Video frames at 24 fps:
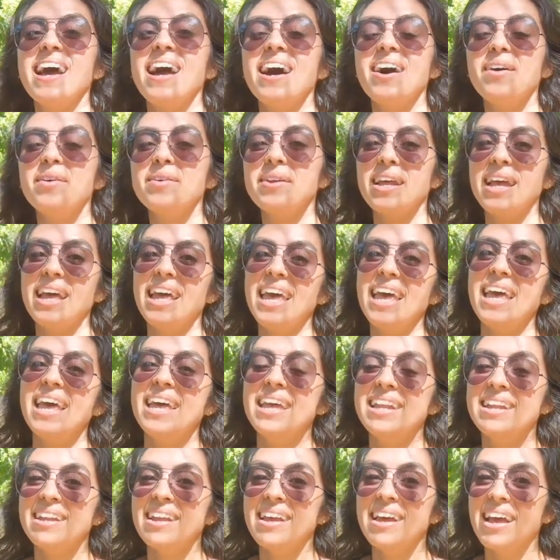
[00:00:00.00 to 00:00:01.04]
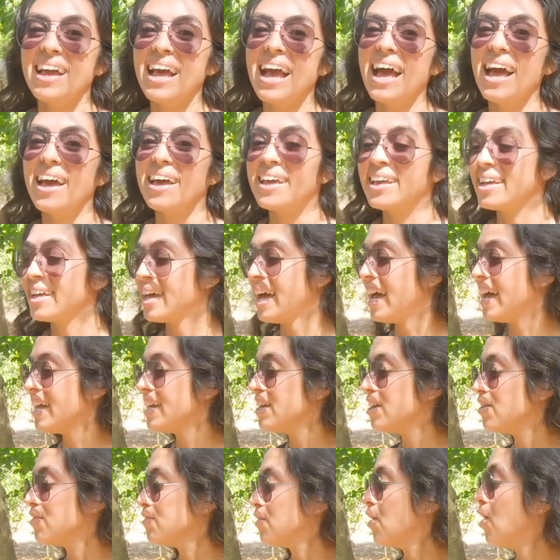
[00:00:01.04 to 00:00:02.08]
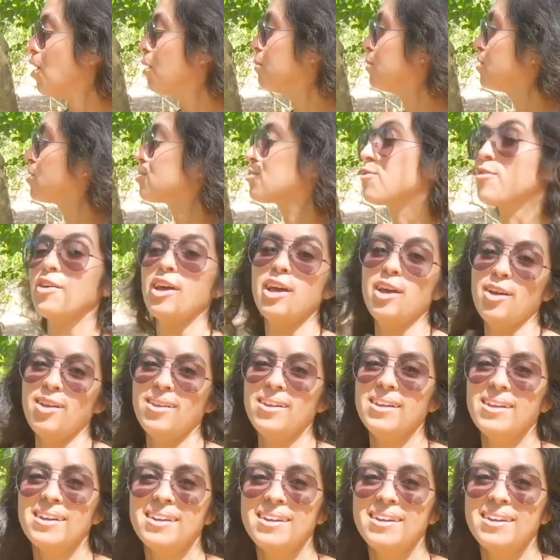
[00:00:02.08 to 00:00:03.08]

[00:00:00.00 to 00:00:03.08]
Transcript: down and I kind of almost fell.